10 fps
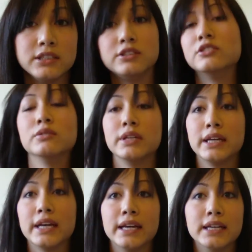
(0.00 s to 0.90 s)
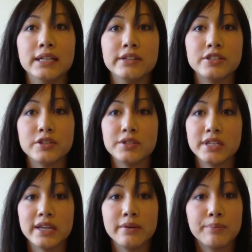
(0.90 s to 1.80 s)
doing is
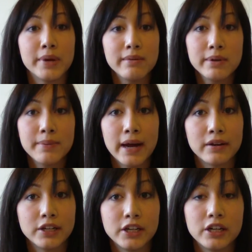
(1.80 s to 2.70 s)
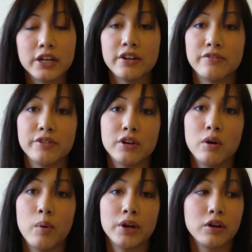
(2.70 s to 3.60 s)
using baby powder if you don't
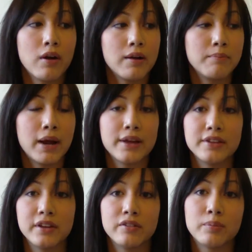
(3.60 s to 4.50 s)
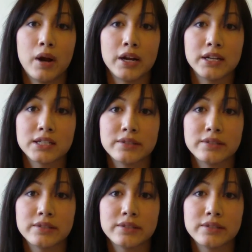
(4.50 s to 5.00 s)
want to go out and buy these products.